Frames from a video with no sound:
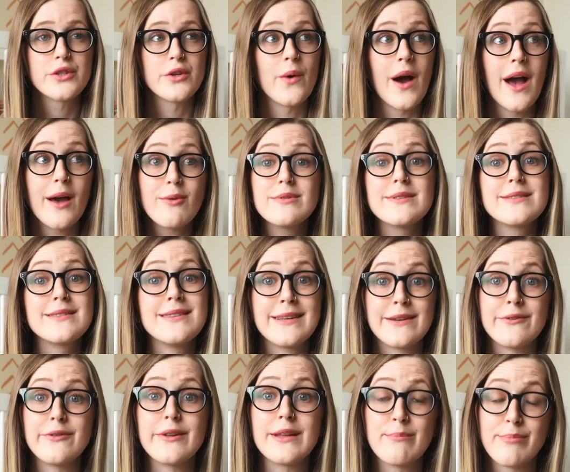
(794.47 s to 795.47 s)
so I was
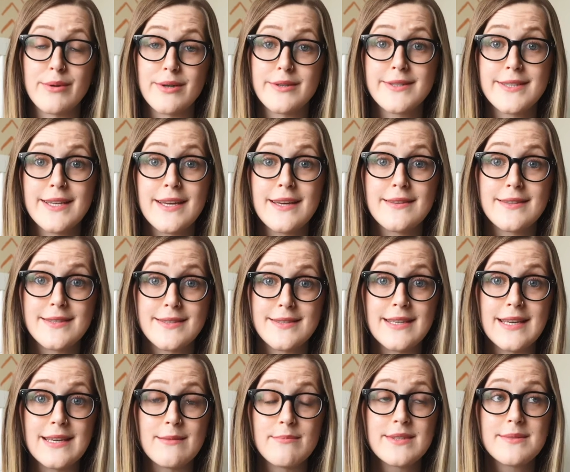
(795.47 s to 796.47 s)
literally bursting at the
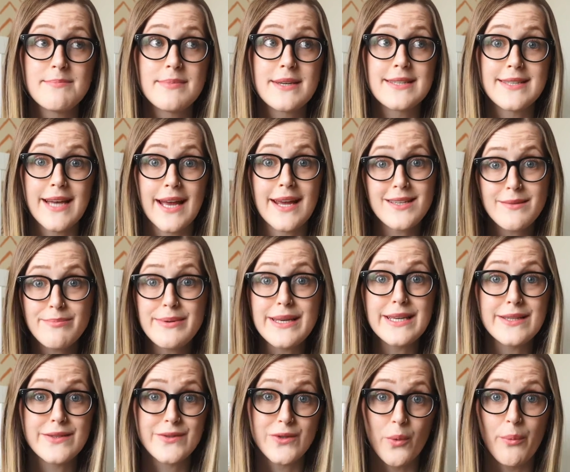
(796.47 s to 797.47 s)
seams because I had to
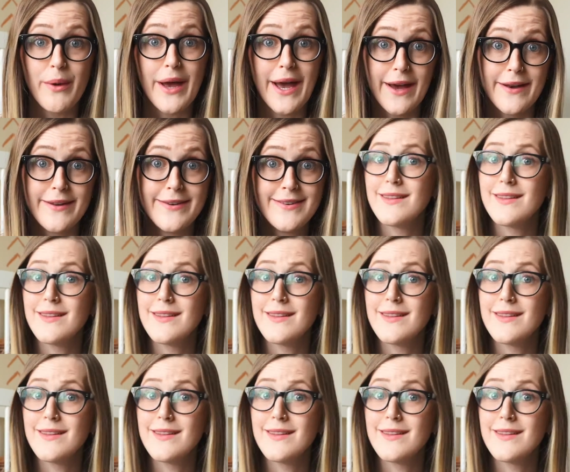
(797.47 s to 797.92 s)
pee so bad.